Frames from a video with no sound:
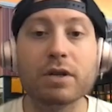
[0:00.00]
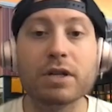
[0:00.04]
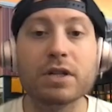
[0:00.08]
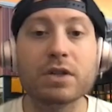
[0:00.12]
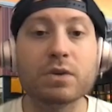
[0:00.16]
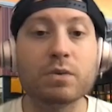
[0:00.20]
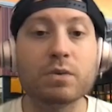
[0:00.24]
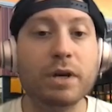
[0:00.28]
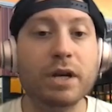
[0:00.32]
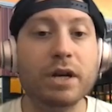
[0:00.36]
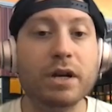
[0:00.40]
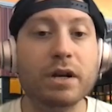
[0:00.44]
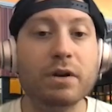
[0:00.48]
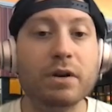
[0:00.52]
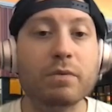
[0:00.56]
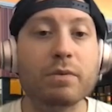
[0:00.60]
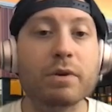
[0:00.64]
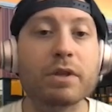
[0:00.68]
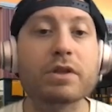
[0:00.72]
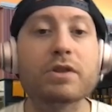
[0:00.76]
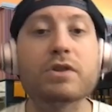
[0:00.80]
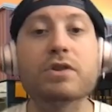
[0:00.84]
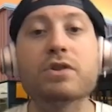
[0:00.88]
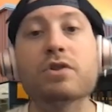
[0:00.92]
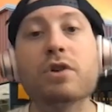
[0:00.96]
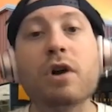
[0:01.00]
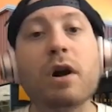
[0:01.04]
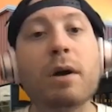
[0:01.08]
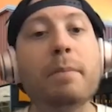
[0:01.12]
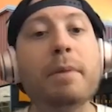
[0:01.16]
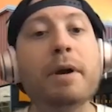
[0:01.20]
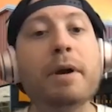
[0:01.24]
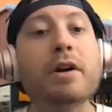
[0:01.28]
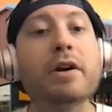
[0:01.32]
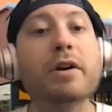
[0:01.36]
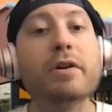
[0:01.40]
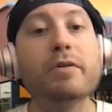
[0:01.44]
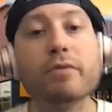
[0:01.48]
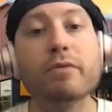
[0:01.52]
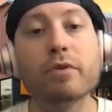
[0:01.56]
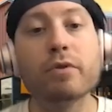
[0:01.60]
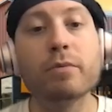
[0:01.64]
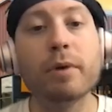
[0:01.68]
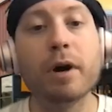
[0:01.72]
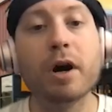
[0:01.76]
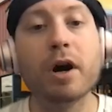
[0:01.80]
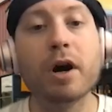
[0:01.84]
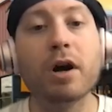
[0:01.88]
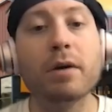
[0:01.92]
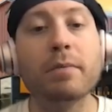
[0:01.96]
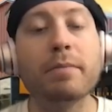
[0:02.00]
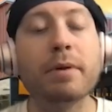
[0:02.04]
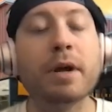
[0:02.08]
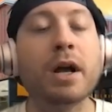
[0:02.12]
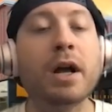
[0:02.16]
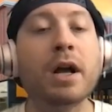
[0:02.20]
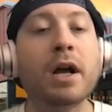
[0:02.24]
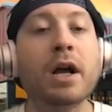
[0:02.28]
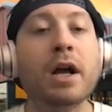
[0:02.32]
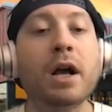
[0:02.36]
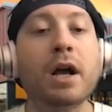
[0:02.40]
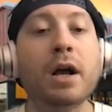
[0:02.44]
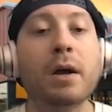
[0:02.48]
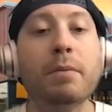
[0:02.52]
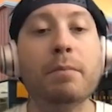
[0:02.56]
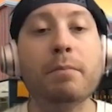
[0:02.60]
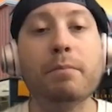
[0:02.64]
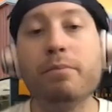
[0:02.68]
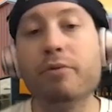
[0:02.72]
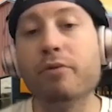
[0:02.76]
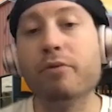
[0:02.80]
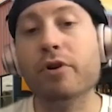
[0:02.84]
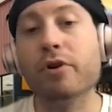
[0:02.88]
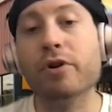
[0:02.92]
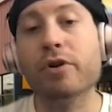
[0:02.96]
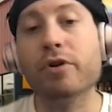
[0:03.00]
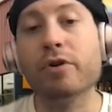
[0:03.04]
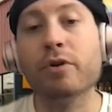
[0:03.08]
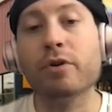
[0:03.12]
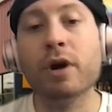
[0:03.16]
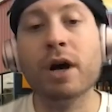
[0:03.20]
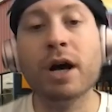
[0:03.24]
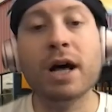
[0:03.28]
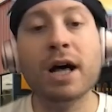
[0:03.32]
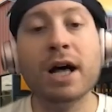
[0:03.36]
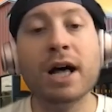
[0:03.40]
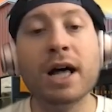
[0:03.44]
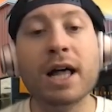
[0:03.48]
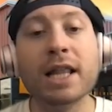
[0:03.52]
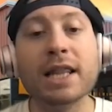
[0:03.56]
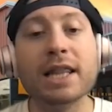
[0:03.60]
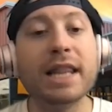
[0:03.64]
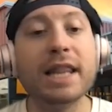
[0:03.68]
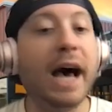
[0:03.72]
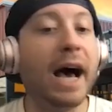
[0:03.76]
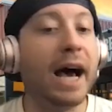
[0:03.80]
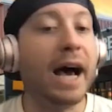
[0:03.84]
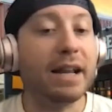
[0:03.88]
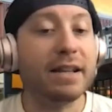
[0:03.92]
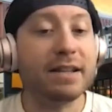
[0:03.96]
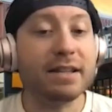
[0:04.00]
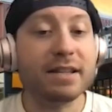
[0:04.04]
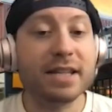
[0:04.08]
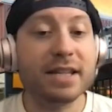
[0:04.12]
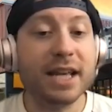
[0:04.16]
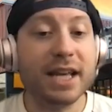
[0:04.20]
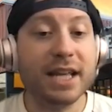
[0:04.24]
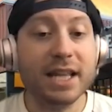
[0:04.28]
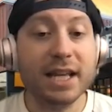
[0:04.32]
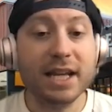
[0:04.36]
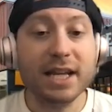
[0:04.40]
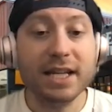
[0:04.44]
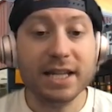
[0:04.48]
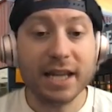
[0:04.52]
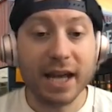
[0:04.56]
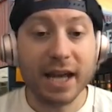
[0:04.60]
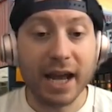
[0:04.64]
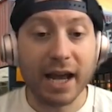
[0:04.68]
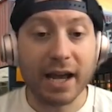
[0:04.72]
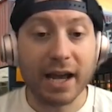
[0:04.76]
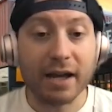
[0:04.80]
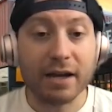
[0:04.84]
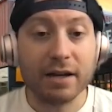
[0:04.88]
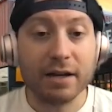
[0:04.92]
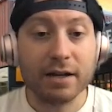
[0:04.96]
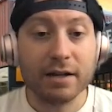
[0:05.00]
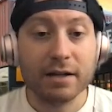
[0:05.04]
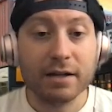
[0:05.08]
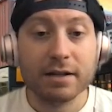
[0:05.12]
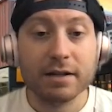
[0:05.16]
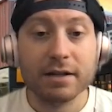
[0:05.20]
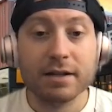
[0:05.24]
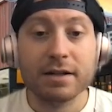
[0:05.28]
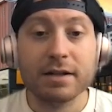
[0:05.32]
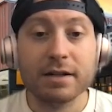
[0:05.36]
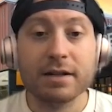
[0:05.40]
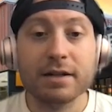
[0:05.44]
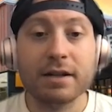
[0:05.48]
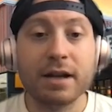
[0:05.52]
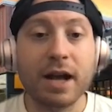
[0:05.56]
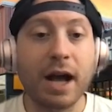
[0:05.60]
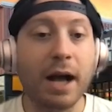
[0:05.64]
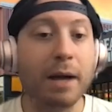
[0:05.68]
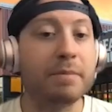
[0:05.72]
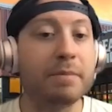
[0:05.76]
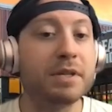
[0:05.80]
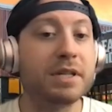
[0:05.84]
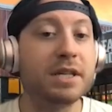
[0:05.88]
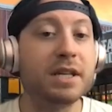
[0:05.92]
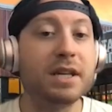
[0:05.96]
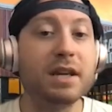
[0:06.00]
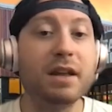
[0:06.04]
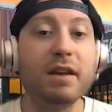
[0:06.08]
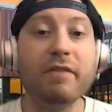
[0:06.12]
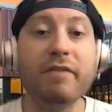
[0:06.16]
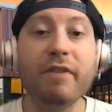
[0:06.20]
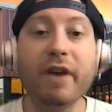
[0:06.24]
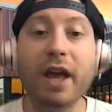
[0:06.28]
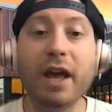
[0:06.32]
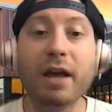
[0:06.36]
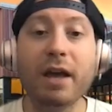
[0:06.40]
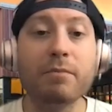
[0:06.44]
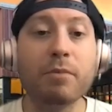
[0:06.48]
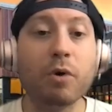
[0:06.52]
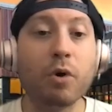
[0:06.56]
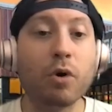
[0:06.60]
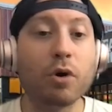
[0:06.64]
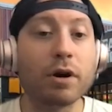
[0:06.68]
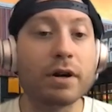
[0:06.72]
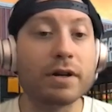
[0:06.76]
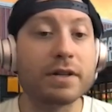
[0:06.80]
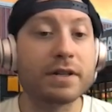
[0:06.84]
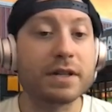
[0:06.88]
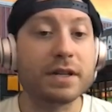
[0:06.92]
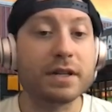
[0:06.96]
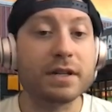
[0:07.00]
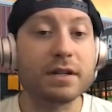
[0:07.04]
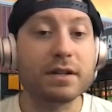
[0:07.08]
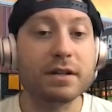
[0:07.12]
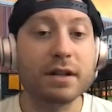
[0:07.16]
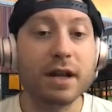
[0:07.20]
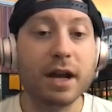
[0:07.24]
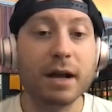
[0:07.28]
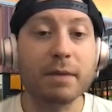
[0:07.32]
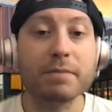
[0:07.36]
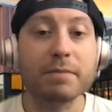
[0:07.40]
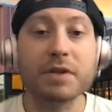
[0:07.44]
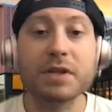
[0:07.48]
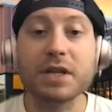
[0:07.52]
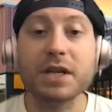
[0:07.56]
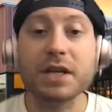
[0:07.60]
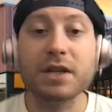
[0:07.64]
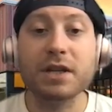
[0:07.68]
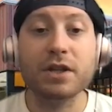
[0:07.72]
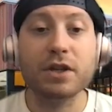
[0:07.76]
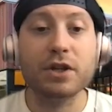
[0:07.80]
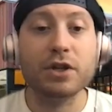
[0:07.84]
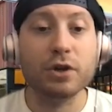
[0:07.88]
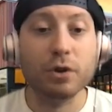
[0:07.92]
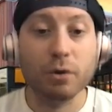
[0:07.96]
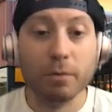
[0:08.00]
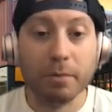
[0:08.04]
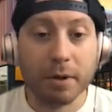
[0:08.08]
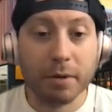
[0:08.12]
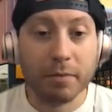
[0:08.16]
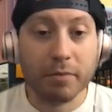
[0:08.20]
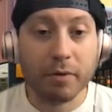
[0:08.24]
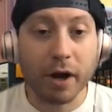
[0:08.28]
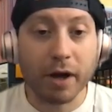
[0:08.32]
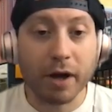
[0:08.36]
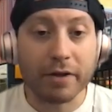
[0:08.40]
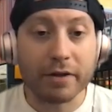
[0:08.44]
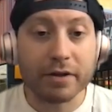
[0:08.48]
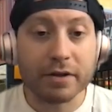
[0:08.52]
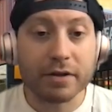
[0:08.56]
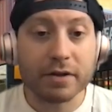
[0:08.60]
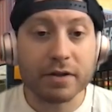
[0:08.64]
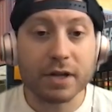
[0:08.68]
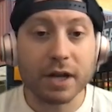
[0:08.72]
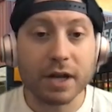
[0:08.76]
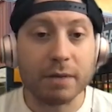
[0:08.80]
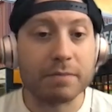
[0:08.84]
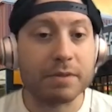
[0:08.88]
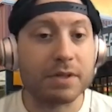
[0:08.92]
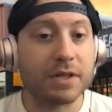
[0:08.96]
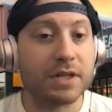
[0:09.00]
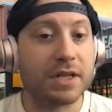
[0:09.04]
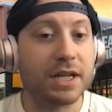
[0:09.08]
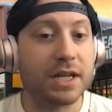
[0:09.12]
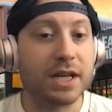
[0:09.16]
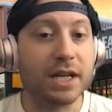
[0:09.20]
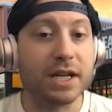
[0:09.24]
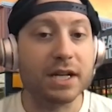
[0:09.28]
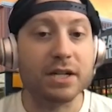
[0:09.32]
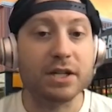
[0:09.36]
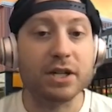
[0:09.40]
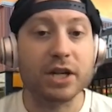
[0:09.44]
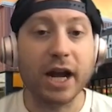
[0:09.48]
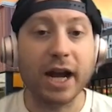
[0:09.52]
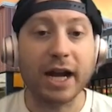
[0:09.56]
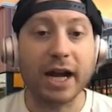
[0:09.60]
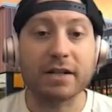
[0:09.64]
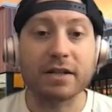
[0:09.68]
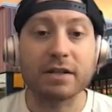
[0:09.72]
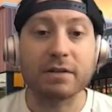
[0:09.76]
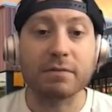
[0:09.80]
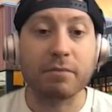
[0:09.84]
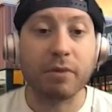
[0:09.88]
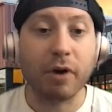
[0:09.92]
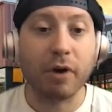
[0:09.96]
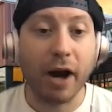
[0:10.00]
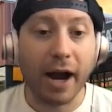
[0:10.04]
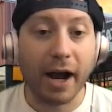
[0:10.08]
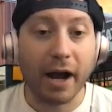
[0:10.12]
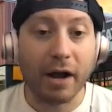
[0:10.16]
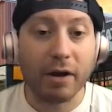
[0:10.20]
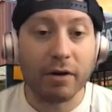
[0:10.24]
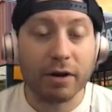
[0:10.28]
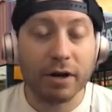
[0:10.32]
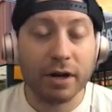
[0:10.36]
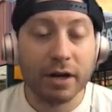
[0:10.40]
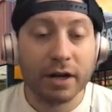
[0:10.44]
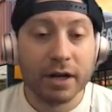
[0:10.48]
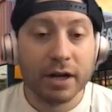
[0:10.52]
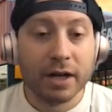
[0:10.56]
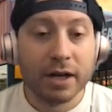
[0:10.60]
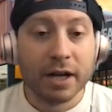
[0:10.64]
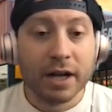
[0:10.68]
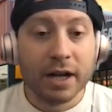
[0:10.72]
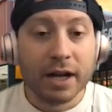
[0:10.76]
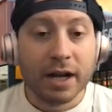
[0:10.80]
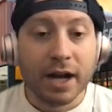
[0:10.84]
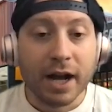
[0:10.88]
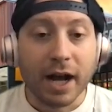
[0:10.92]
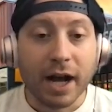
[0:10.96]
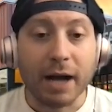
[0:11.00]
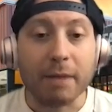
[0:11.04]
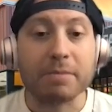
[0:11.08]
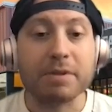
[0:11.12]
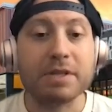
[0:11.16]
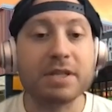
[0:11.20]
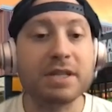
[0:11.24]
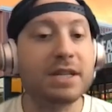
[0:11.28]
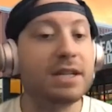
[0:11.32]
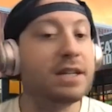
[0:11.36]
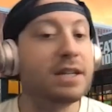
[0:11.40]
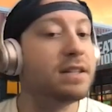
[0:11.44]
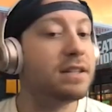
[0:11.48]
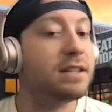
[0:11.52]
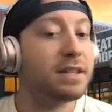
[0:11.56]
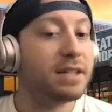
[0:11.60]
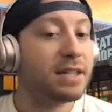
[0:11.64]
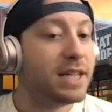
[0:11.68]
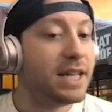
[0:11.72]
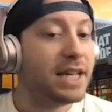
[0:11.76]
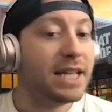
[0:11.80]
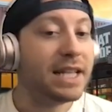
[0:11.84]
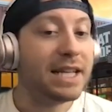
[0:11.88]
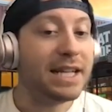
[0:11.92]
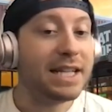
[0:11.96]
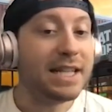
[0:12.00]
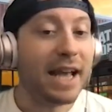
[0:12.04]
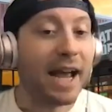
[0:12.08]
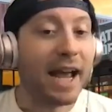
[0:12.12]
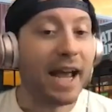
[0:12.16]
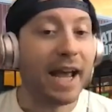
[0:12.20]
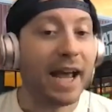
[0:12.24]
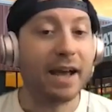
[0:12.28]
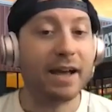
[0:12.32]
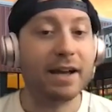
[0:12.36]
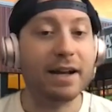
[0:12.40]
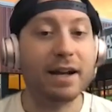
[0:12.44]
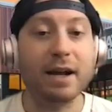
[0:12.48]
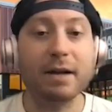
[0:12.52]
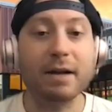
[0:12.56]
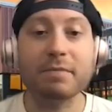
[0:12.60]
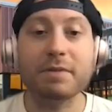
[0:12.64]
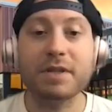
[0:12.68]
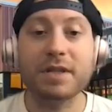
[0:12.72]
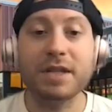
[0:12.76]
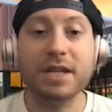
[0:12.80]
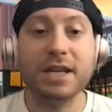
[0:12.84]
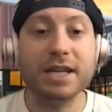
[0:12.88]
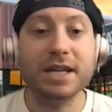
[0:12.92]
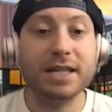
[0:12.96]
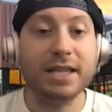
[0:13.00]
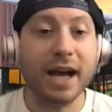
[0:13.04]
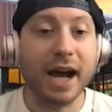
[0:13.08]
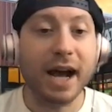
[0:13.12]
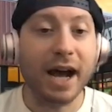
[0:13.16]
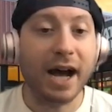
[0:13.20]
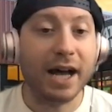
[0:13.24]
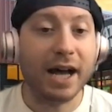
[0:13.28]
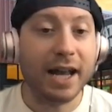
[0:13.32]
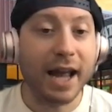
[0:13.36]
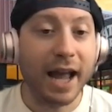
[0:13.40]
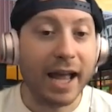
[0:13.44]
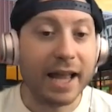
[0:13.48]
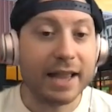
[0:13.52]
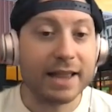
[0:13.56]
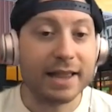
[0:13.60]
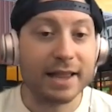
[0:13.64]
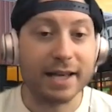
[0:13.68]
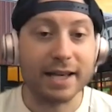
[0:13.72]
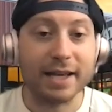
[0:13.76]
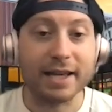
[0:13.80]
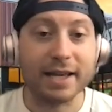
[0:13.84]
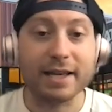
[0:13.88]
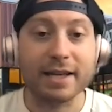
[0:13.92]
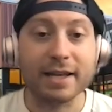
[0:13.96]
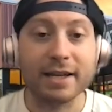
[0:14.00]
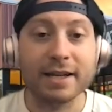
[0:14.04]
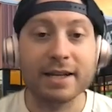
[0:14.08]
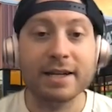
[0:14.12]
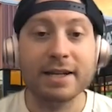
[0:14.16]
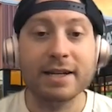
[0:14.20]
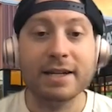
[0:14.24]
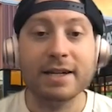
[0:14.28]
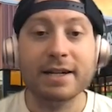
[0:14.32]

only sweeter with a strawberry rhubarb brew lot of Steely Dan. I'm seeing Van Morrison. I'm seeing the Doobie Brothers. I'm seeing Jackson Browne. I'm seeing Steely Dan. I'm seeing Don Henley.